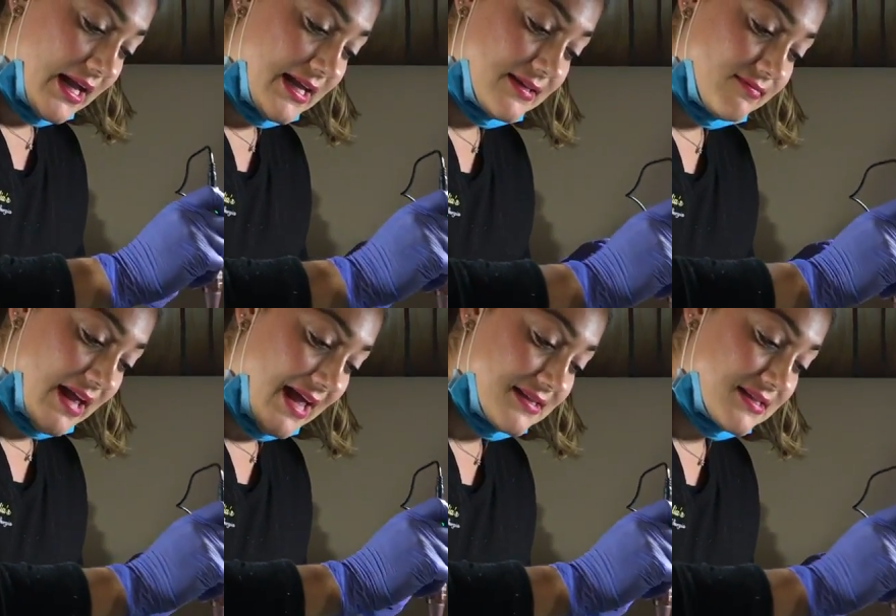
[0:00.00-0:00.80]
It
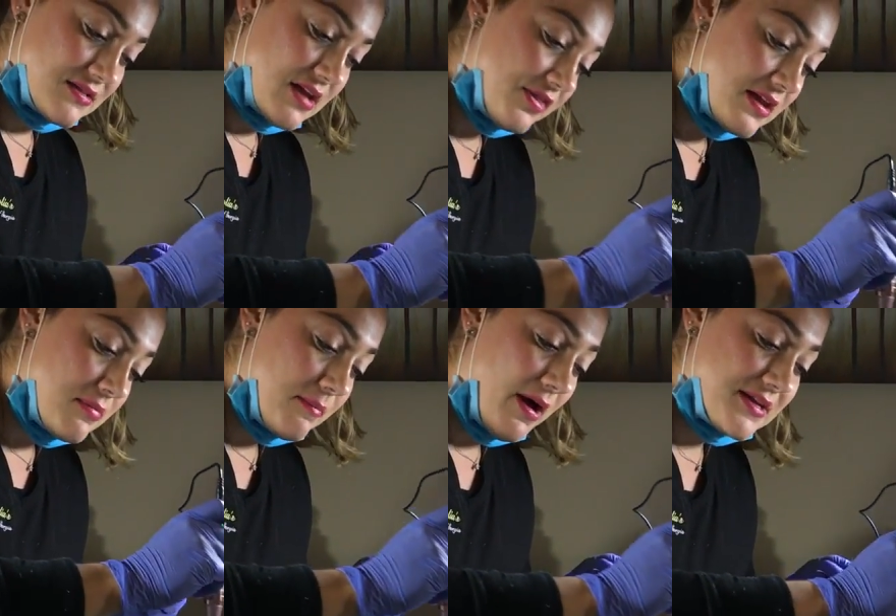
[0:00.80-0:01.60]
has nothing
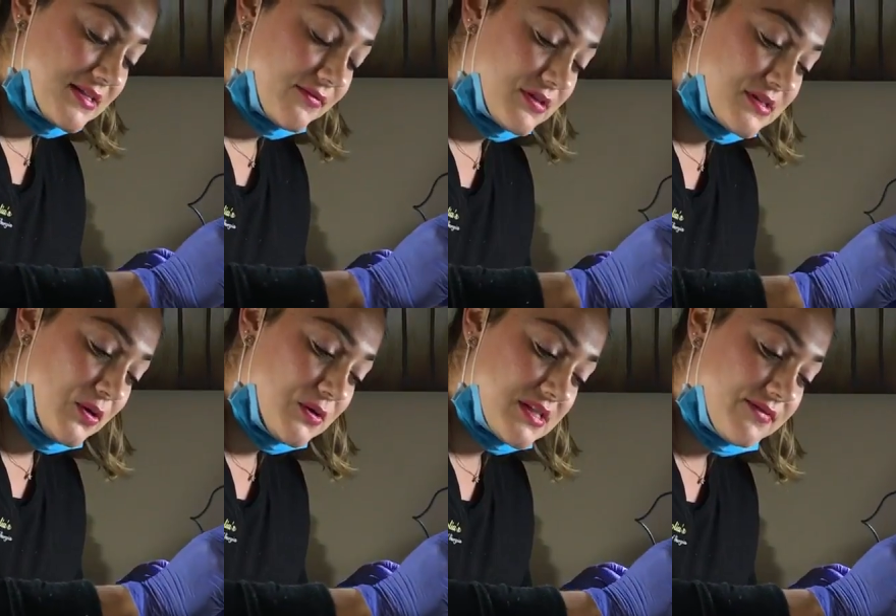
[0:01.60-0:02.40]
but positive
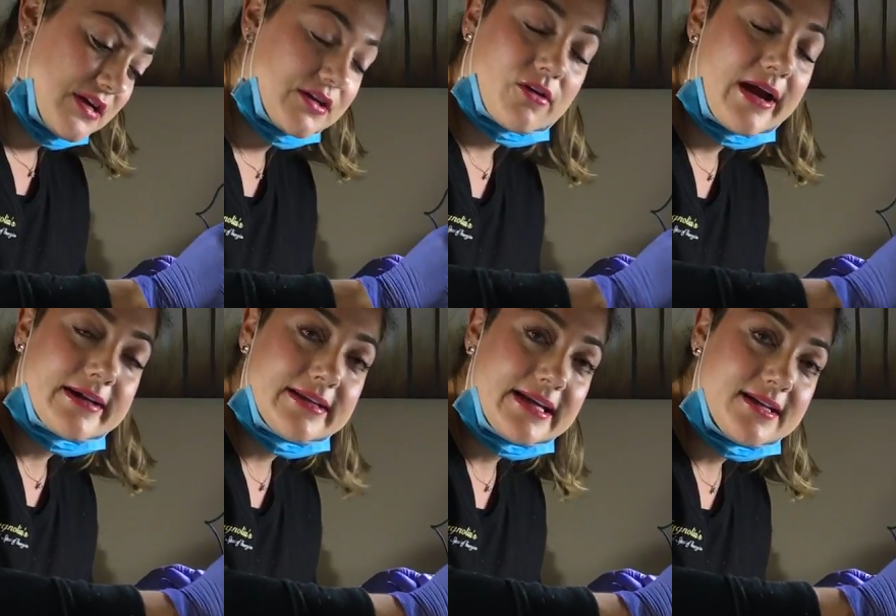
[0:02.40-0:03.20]
results if done
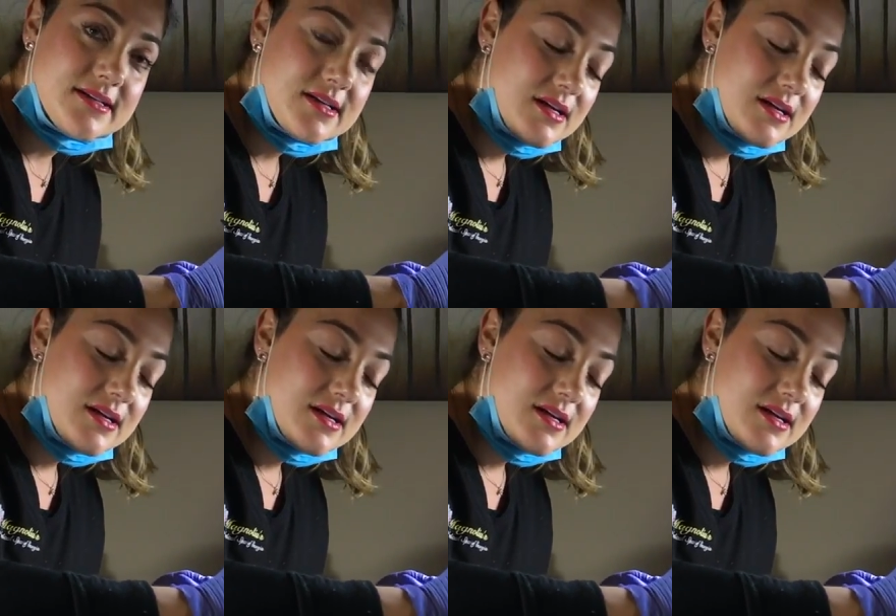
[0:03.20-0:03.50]
correctly.